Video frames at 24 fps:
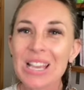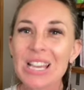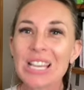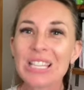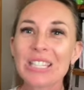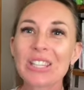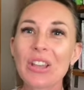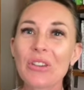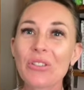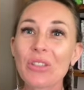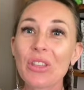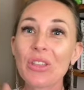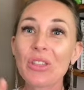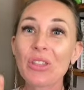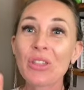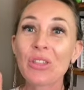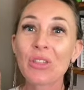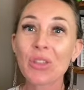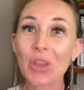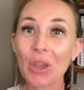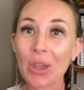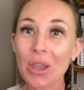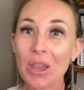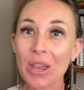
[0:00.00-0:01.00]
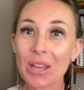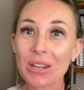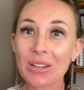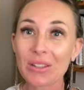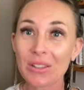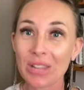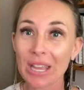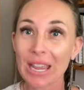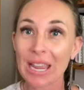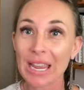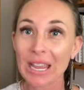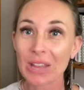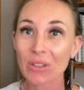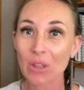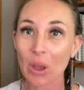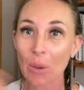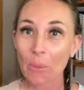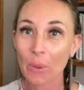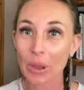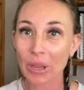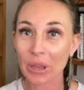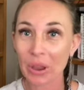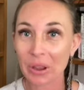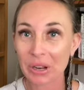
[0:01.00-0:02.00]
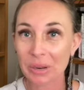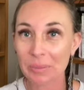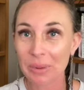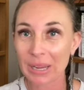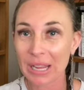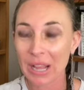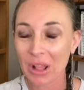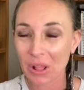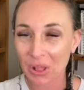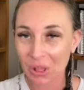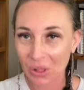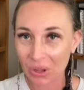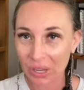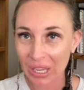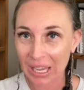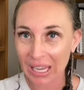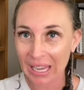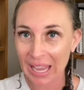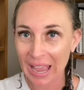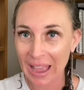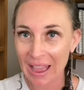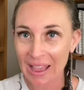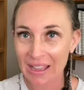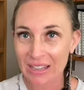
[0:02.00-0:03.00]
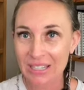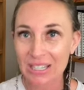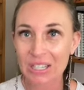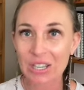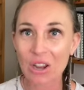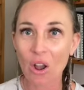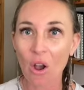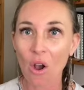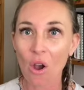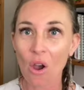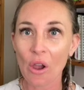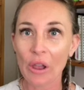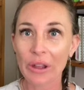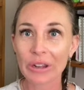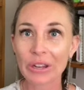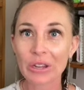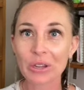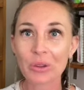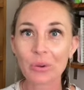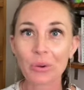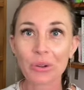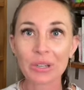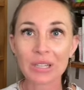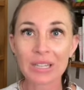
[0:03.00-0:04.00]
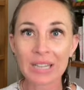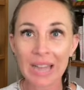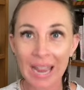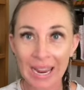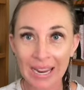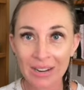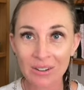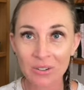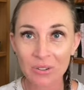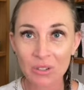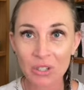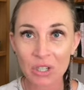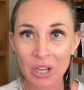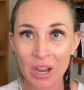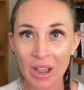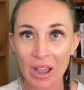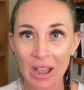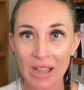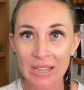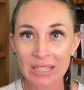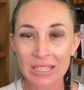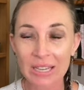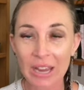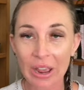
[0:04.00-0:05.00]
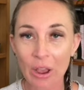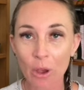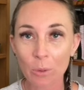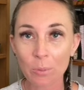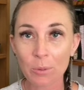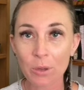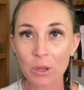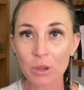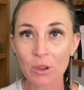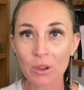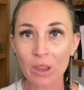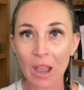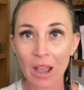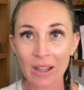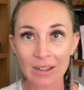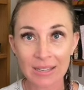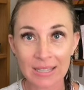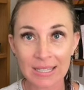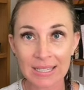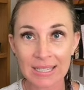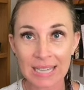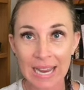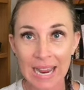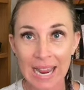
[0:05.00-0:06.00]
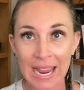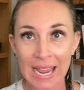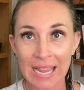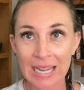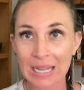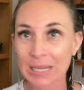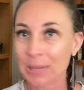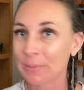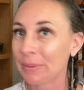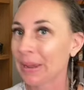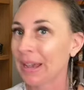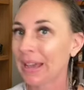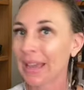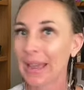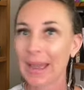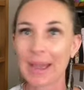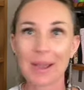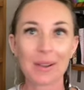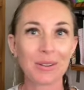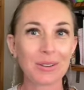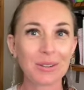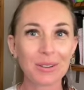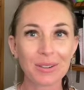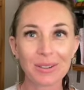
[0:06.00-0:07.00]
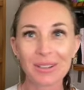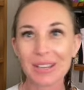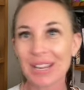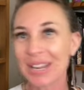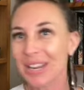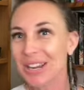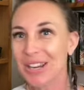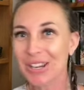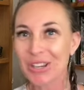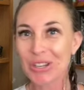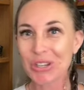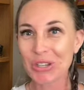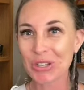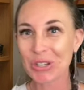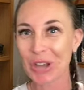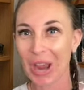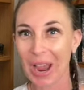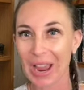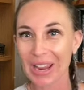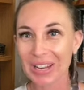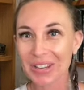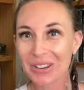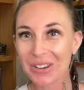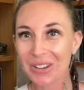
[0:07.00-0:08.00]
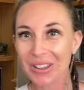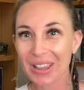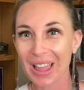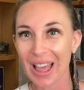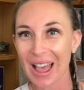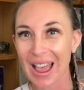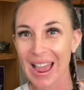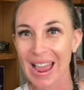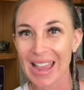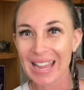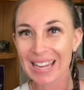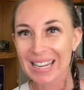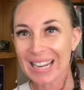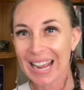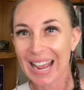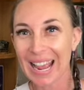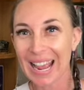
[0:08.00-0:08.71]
So the third thing that we're going to be looking at on your natal chart to help you understand about how to shine your light